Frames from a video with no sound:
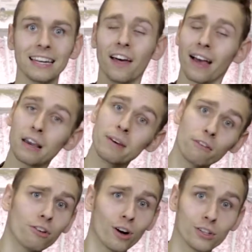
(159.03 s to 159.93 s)
Now, that can be
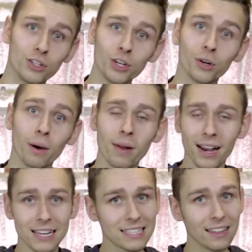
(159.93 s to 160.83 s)
difficult to do. I'm
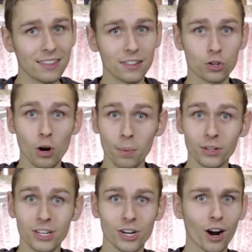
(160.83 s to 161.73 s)
not going to say that the triple
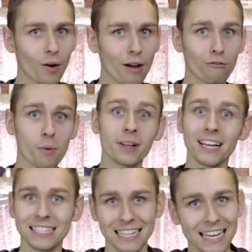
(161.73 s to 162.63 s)
digit ROI
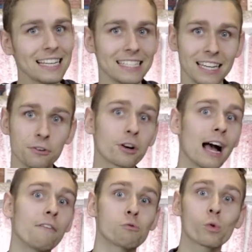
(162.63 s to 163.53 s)
formula is easy. You're going
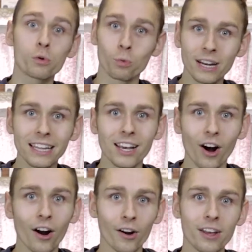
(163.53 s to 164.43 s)
to have to work really
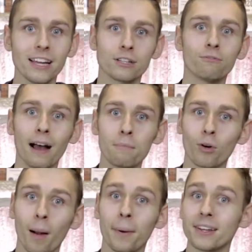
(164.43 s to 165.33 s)
hard to find
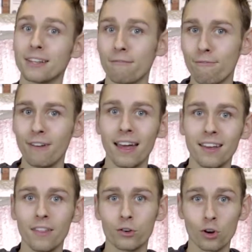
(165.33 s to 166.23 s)
properties that
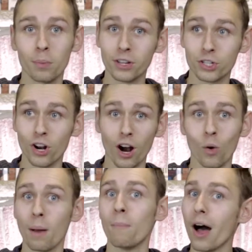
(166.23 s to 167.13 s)
fit the triple digit
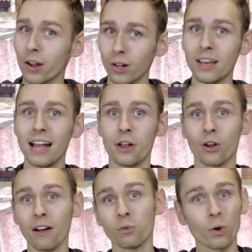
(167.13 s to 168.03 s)
ROI model. And you're
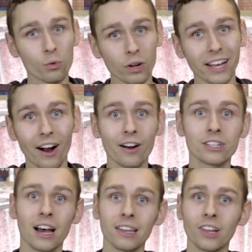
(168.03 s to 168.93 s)
going to have to work really hard
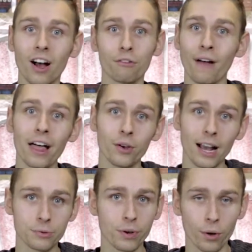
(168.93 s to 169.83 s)
to unlock value
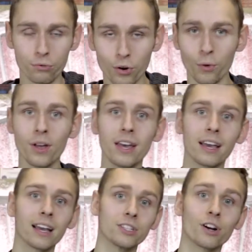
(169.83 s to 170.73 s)
as we go through
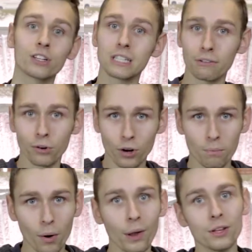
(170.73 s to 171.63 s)
because there are several
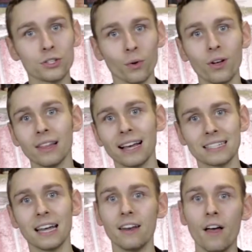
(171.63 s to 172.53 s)
components. So like I
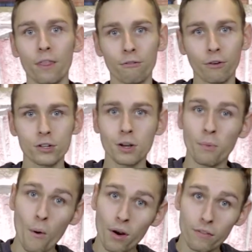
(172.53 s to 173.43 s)
said, the first
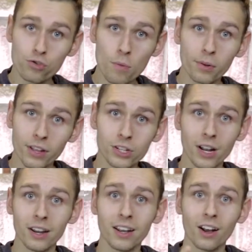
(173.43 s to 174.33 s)
component of the triple
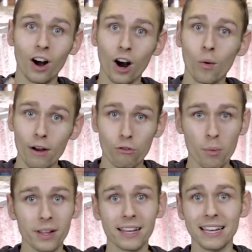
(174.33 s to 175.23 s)
digit ROI
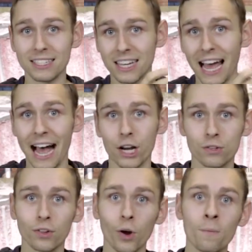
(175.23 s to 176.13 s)
formula is cash
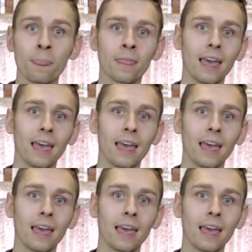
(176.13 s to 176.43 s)
flow.